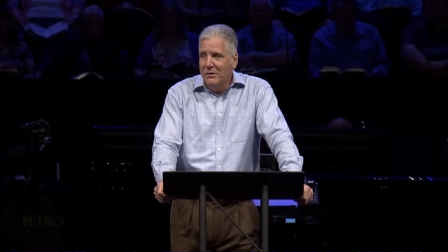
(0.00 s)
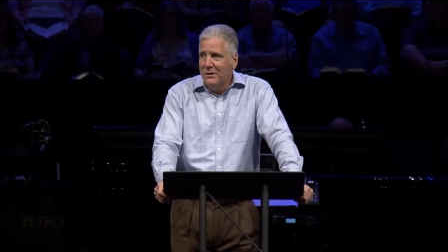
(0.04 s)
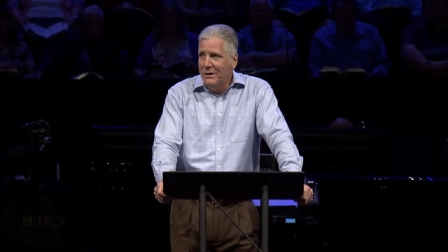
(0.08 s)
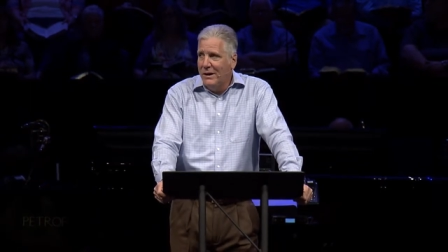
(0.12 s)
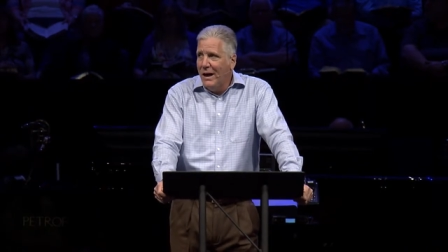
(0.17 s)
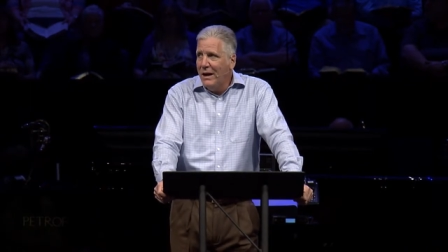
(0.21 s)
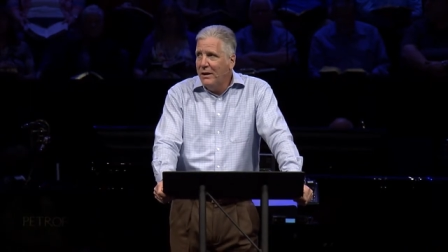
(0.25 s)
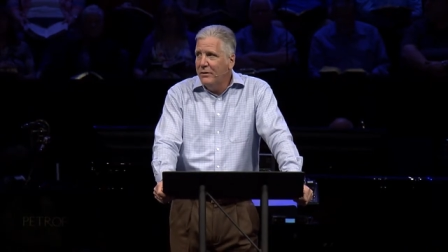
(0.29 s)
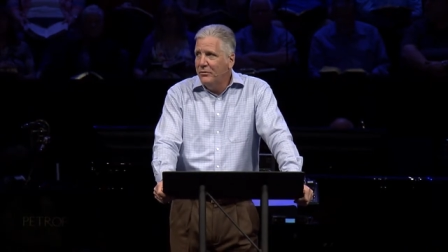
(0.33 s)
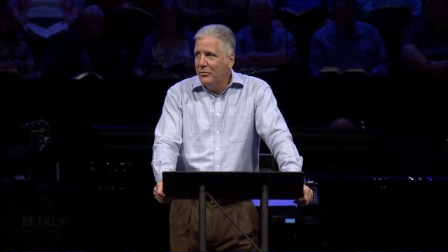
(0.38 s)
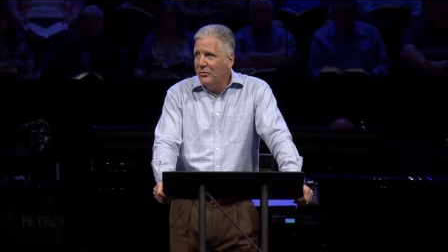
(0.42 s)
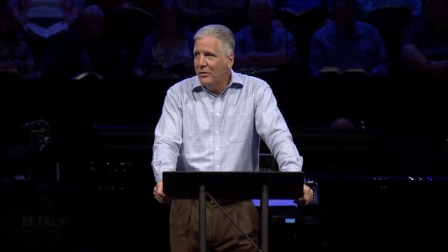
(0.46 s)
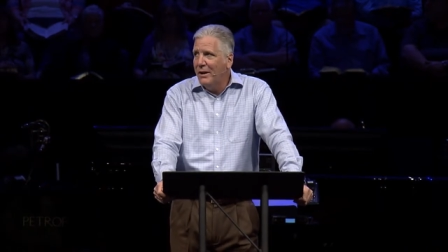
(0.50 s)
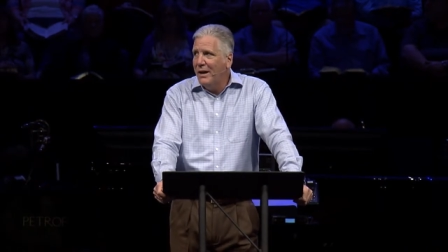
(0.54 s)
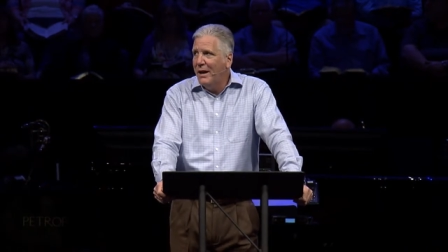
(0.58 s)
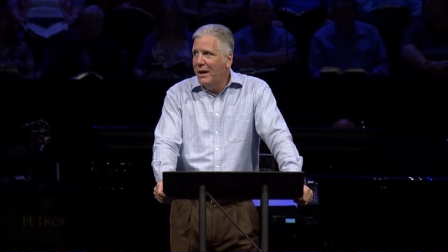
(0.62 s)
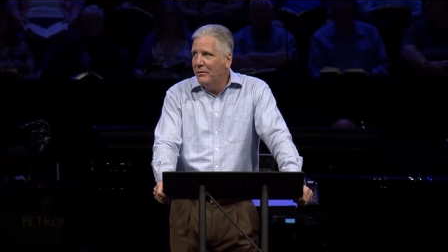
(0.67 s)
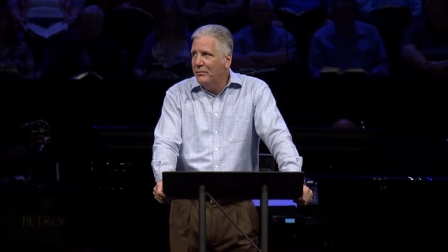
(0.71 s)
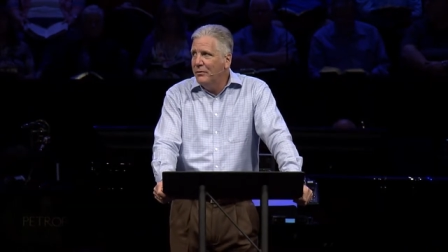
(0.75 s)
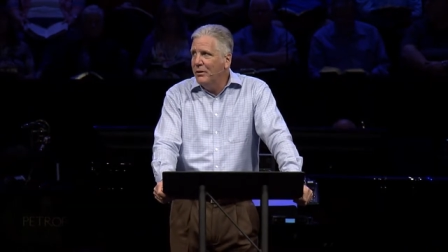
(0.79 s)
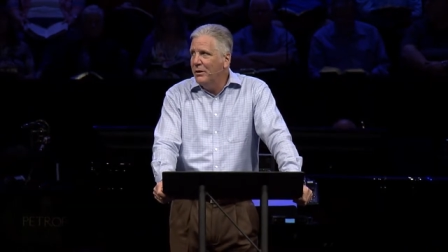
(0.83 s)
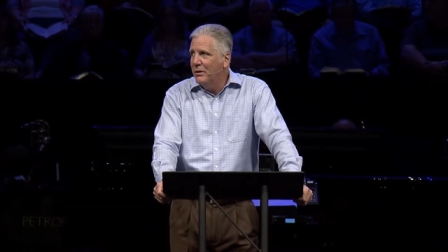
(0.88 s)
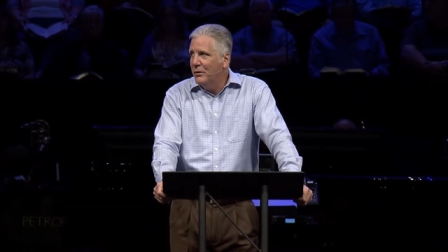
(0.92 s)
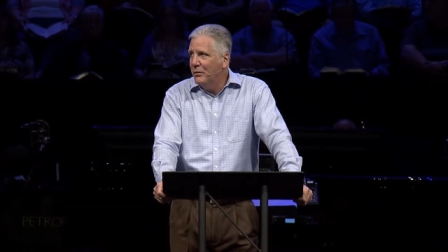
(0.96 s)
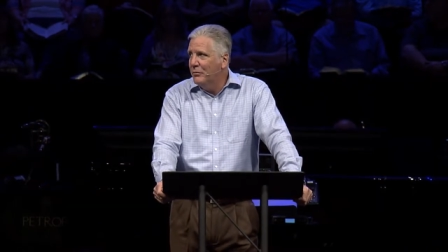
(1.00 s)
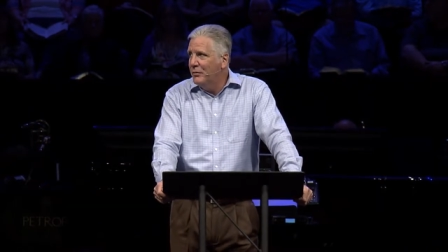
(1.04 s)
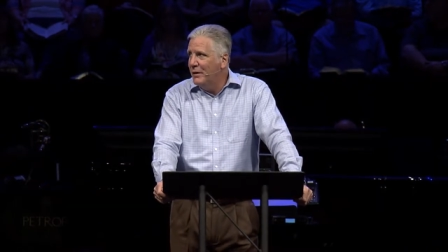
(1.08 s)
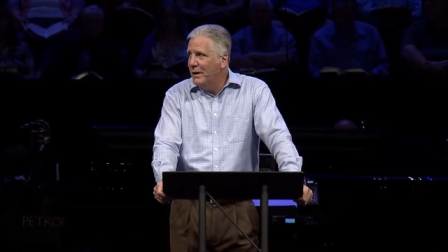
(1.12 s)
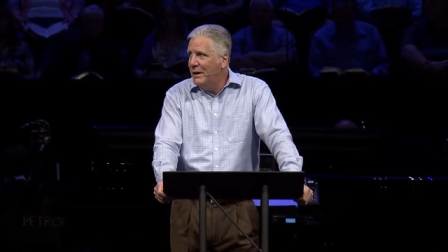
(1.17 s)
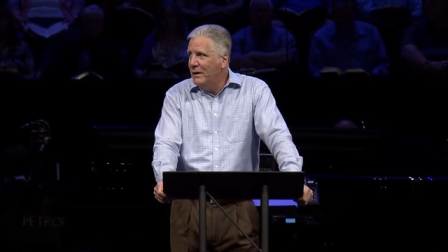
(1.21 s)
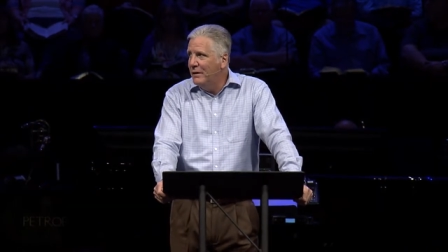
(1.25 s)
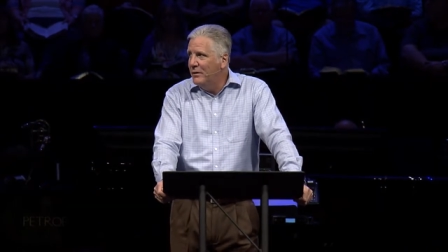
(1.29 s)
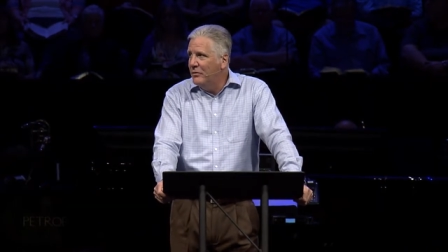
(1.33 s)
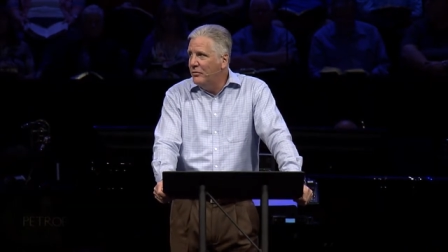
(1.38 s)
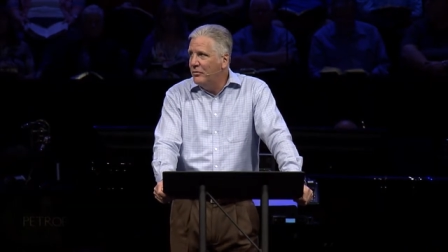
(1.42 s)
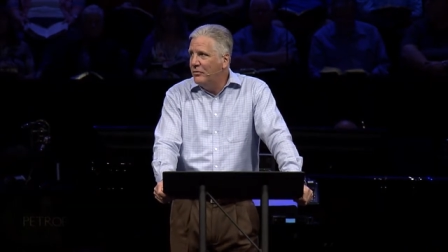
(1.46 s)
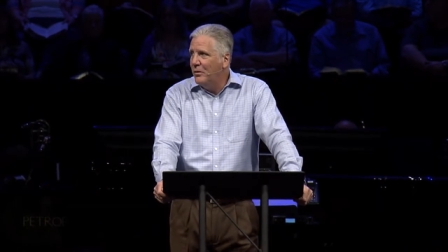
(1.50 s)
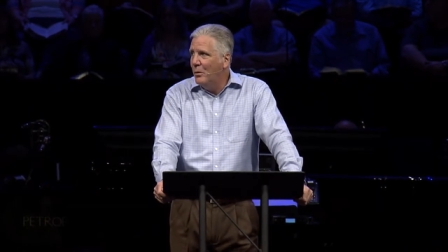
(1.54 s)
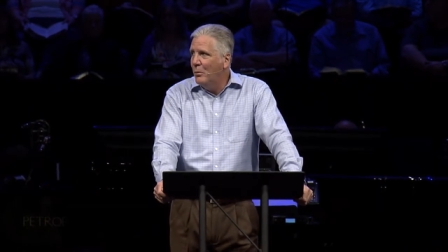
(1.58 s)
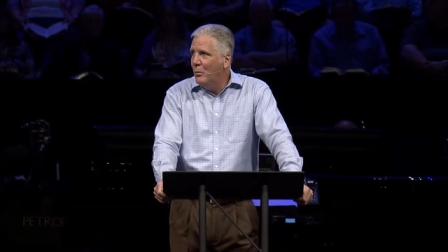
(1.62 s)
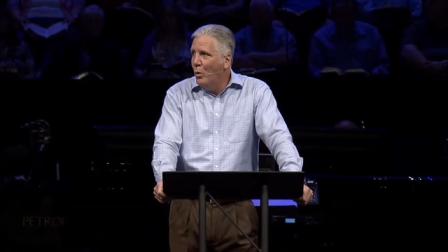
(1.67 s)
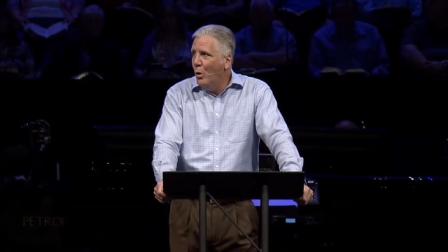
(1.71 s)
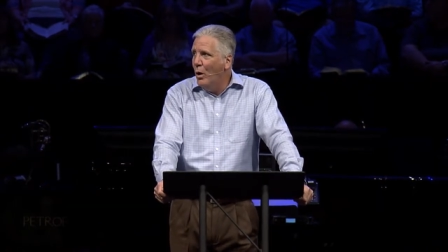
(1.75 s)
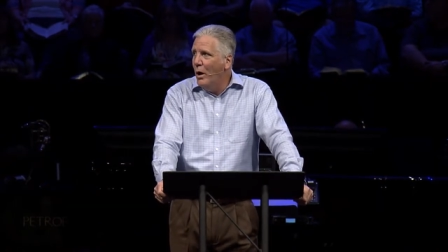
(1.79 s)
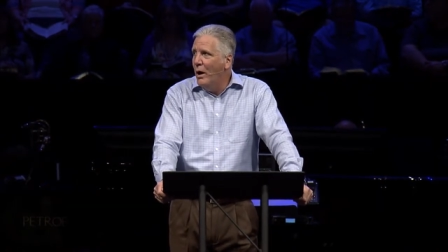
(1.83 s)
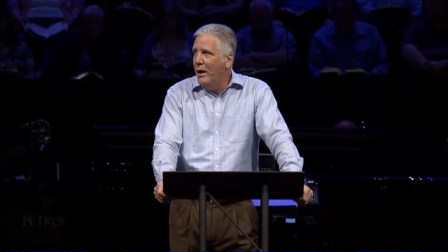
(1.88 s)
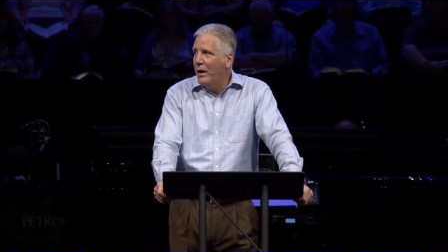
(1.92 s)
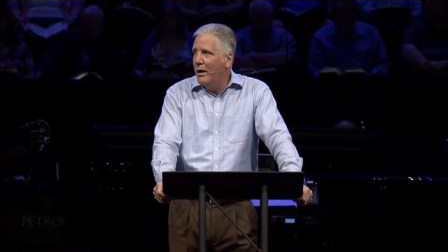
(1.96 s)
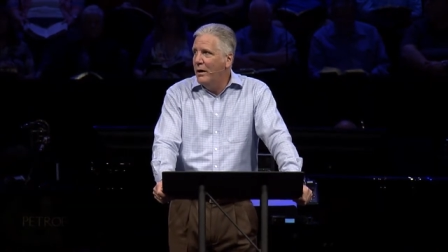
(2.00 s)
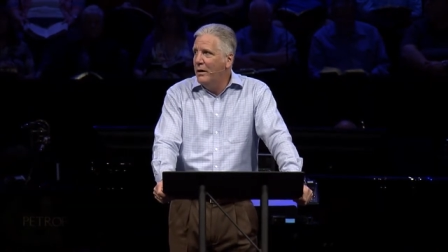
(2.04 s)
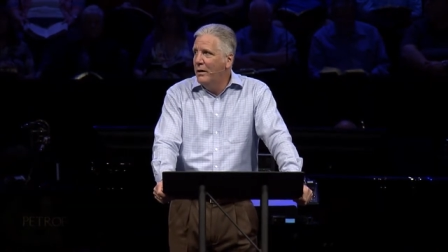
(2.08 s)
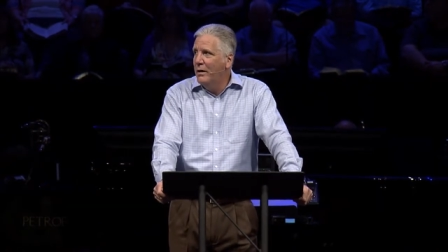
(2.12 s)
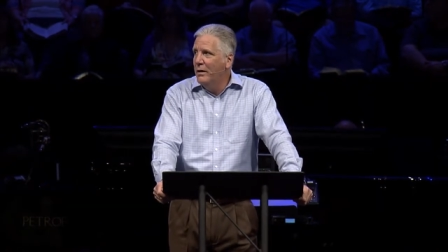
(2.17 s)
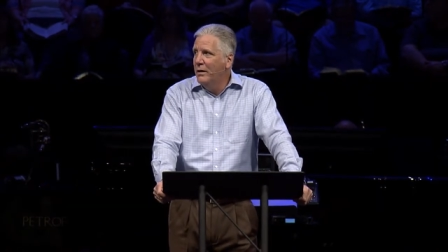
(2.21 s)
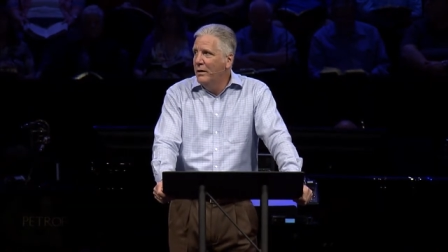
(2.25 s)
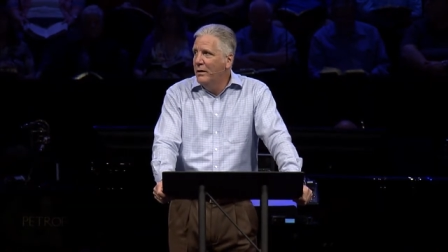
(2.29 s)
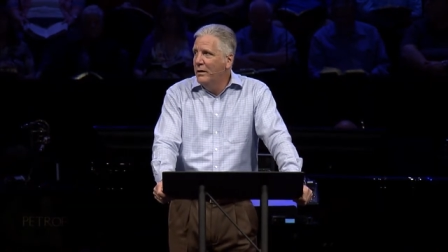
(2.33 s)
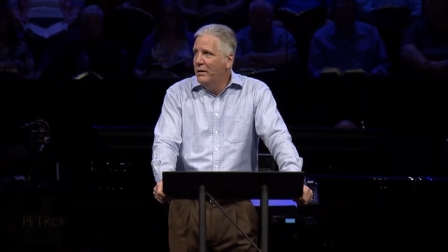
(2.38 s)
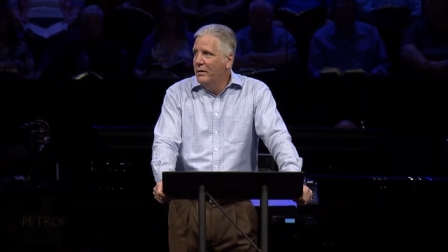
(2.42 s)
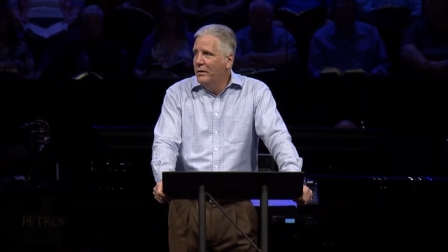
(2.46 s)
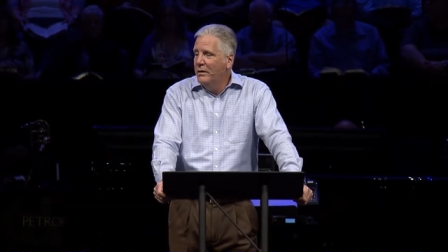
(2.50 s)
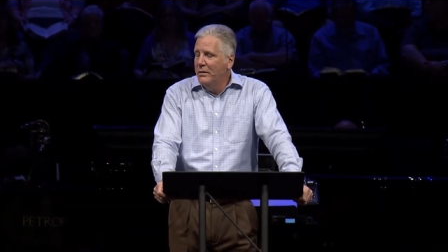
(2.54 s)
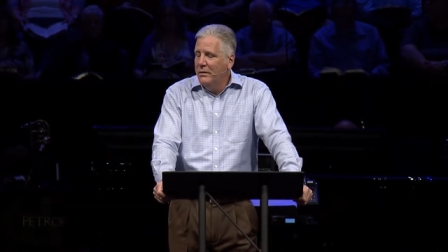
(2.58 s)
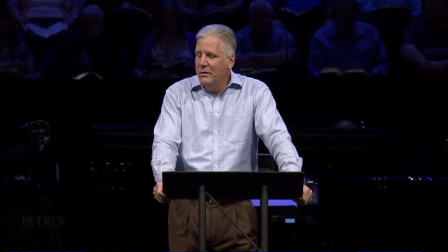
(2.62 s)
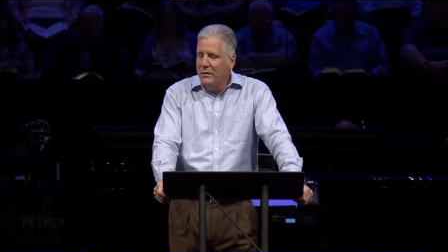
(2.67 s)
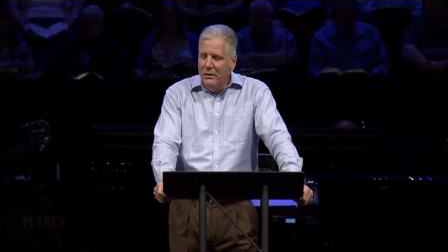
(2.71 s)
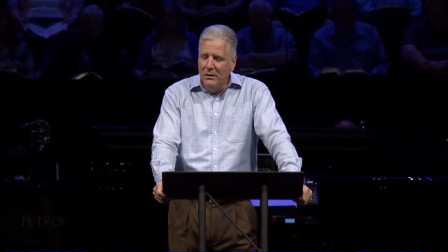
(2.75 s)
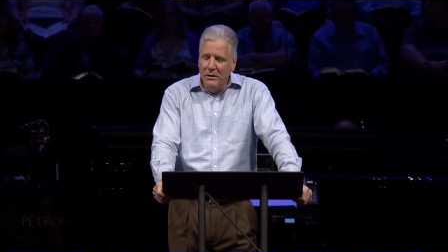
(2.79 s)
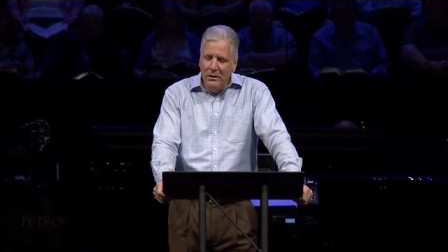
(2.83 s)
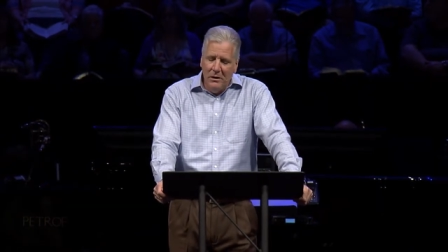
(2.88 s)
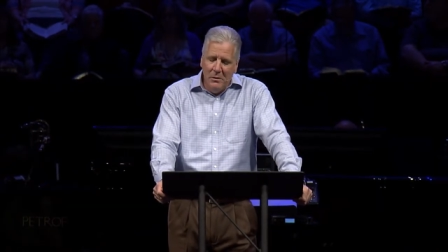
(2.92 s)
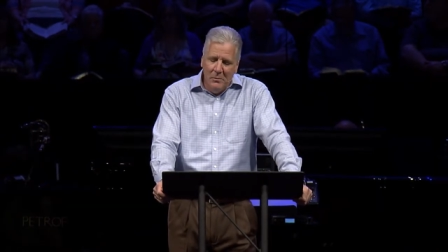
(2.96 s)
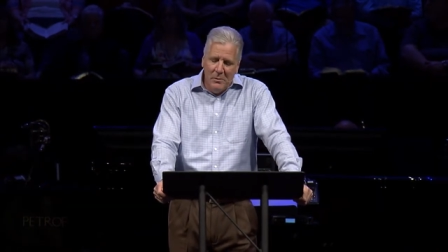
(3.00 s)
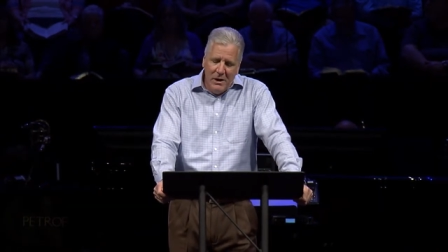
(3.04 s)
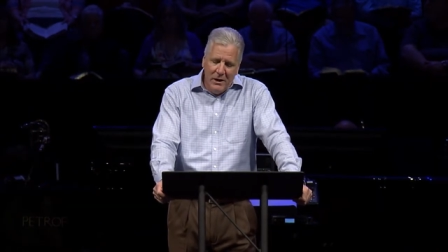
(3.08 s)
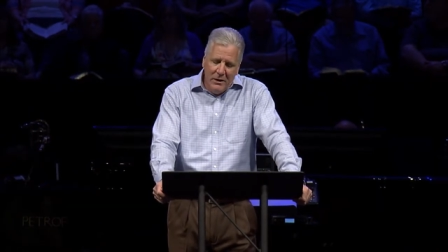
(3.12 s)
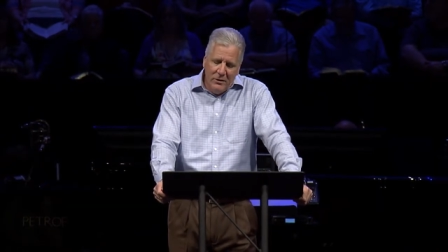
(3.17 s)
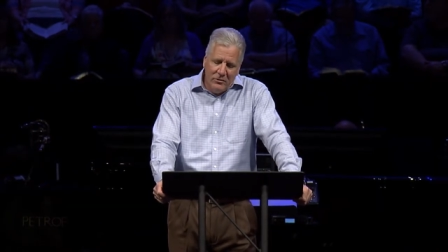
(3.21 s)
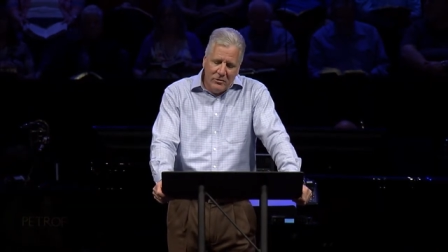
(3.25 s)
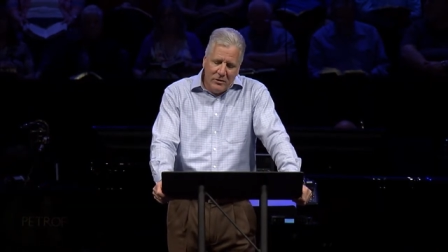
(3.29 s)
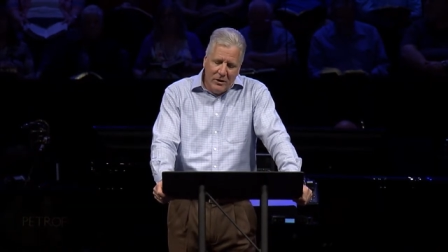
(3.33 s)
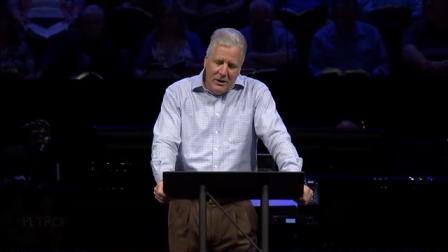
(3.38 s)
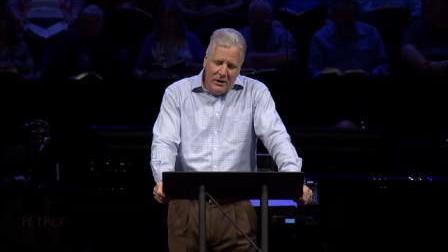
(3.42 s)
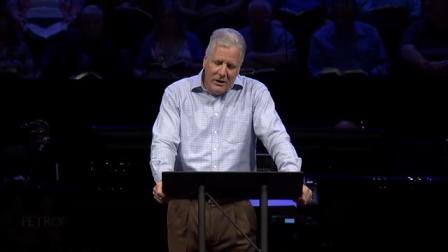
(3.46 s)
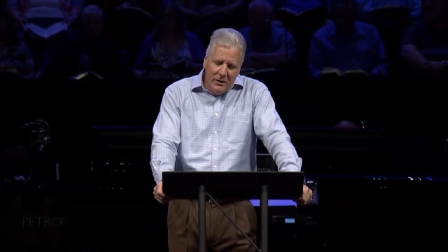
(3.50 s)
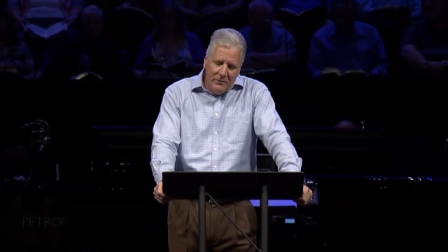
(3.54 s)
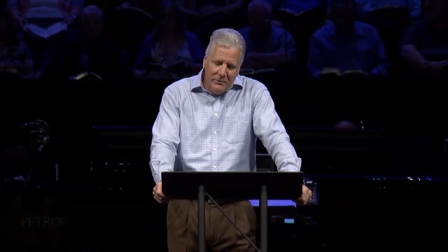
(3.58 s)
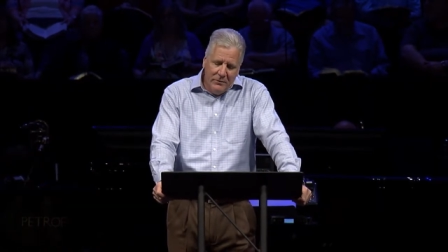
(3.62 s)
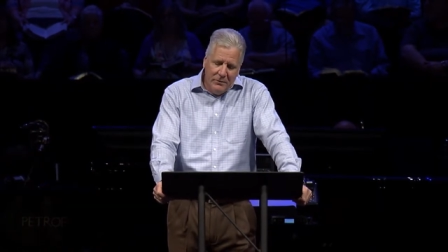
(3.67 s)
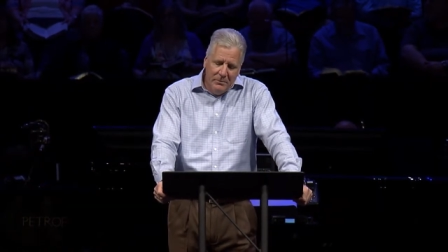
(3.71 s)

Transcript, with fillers: God is going to have to intervene in some way in Nehemiah's life.